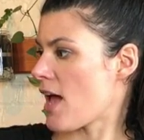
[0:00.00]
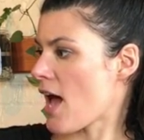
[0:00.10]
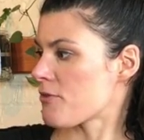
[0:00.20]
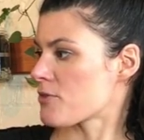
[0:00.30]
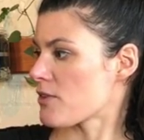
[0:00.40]

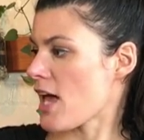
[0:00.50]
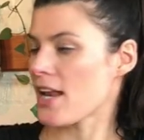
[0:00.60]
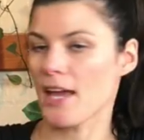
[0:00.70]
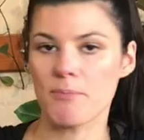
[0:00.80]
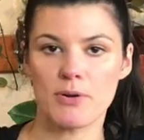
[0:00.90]
after
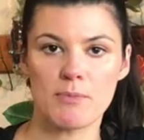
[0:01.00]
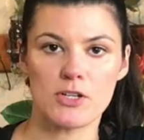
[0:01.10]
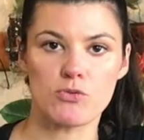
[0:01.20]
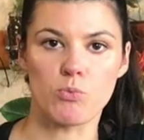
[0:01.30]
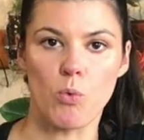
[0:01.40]
that, I pretty
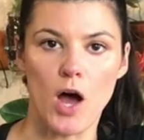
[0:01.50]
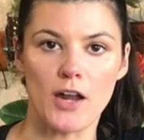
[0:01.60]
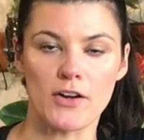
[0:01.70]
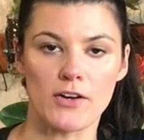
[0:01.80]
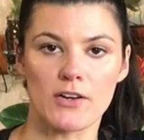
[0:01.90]
much
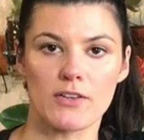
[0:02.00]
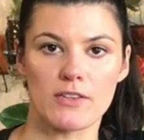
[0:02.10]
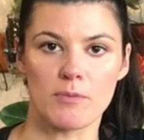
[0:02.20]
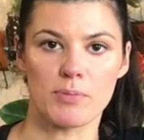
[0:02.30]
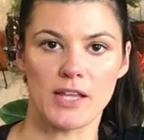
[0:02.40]
water
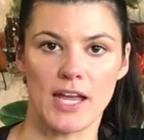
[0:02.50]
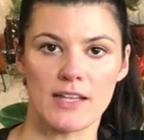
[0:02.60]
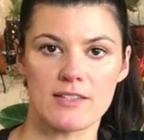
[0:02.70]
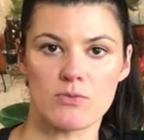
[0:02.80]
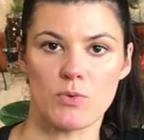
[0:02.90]
the
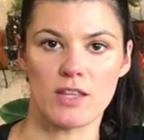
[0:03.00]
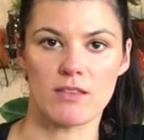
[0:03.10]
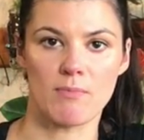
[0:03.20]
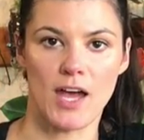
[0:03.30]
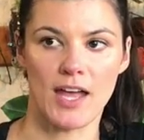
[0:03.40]
plants
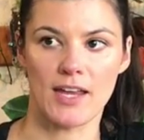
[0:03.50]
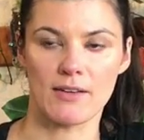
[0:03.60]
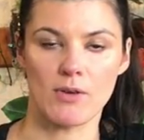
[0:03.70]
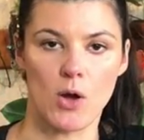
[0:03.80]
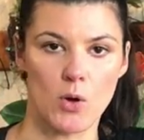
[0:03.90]
with
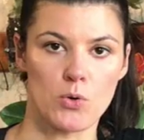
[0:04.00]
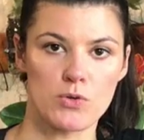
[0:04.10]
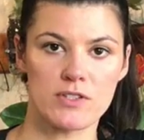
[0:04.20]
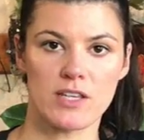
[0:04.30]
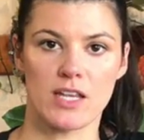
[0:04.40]
my
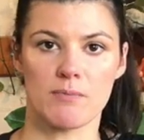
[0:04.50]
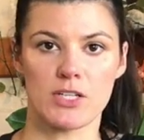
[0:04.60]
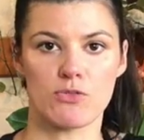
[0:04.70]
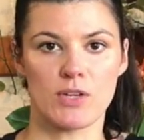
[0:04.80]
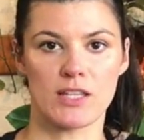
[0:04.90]
hose in
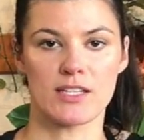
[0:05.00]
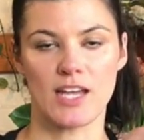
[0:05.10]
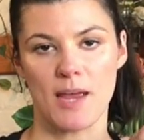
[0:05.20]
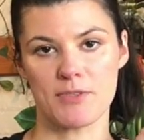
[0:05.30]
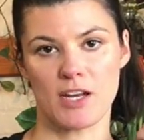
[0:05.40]
between the
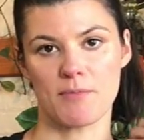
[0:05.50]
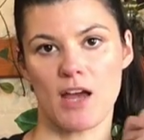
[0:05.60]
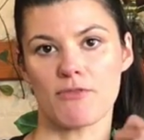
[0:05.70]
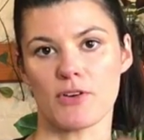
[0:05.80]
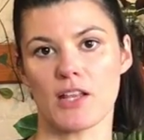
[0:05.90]
times that I'm
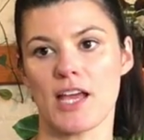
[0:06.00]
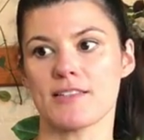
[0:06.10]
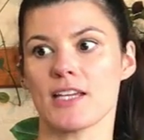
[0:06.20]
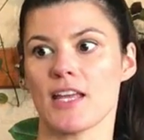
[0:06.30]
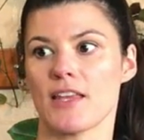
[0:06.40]
not
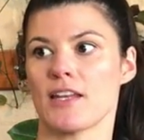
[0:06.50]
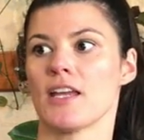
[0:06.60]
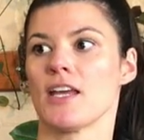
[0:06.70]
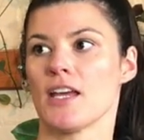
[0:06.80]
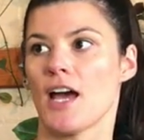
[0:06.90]
fertilizing. And then
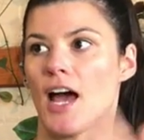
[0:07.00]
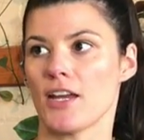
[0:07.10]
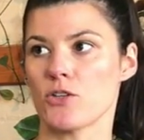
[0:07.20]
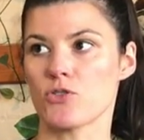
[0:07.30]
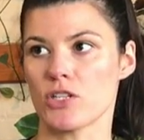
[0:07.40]
I
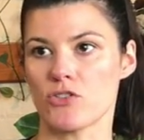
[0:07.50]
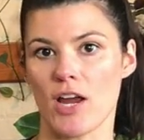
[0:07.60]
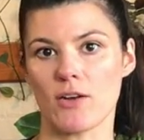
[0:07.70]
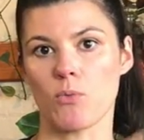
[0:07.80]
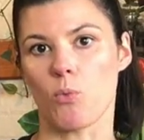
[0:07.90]
usually
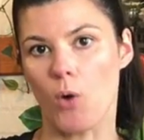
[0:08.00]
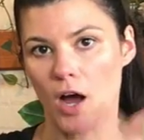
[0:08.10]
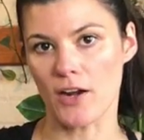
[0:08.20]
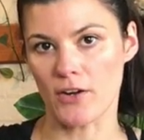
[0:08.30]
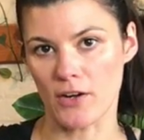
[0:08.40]
try to
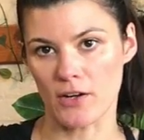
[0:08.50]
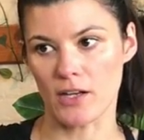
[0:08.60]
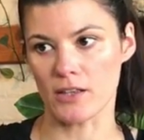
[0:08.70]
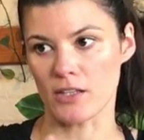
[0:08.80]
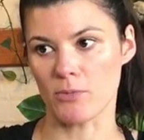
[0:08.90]
water
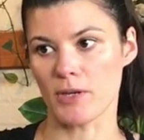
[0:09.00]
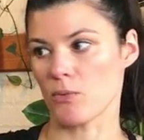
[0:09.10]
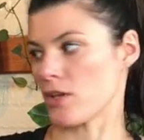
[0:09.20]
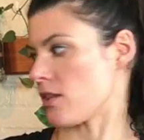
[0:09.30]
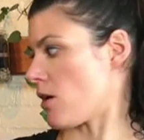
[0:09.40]
a little
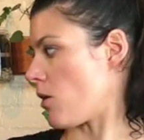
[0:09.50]
bit with the